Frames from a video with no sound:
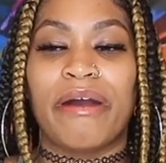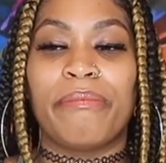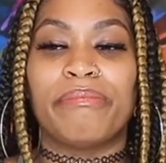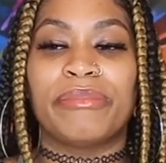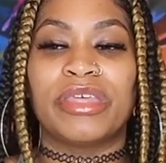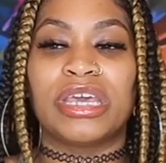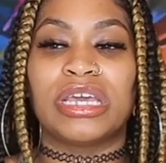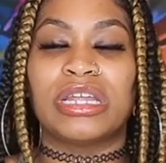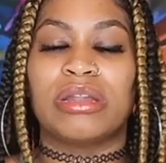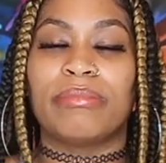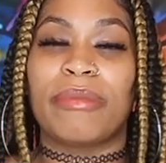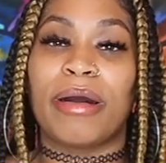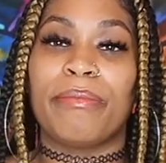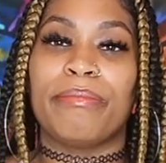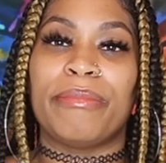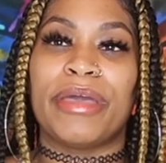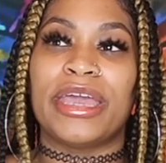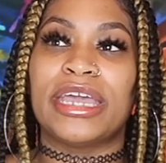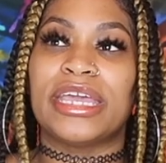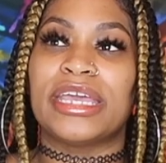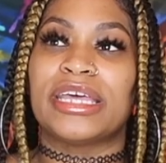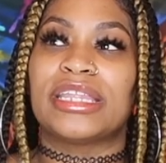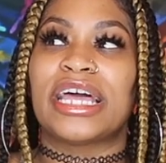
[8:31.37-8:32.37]
I'm thinking about
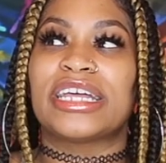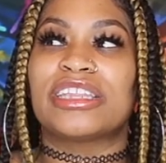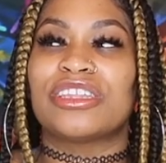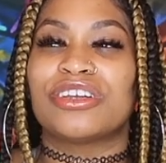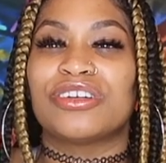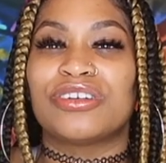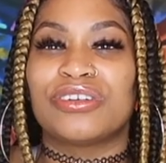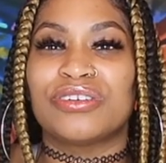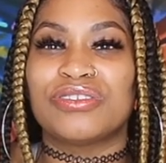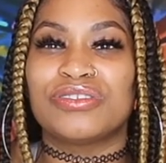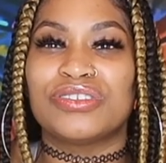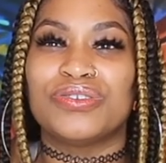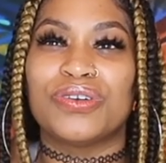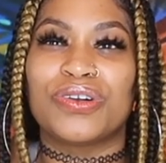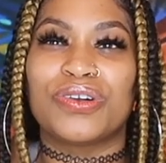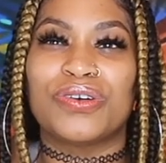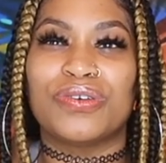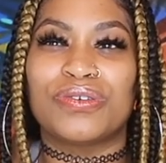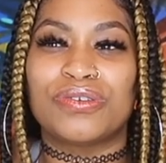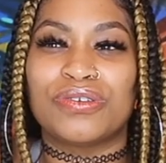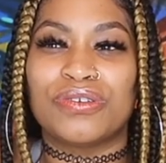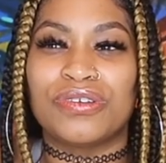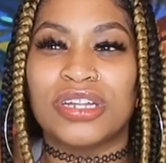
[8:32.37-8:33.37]
making like the girls who are
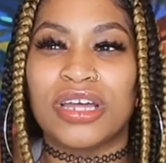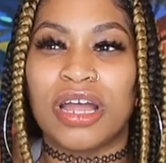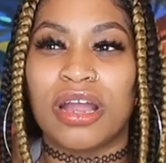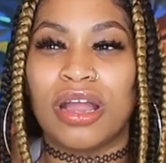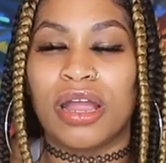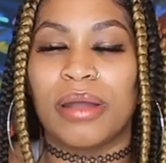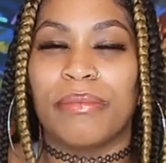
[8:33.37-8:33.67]
going on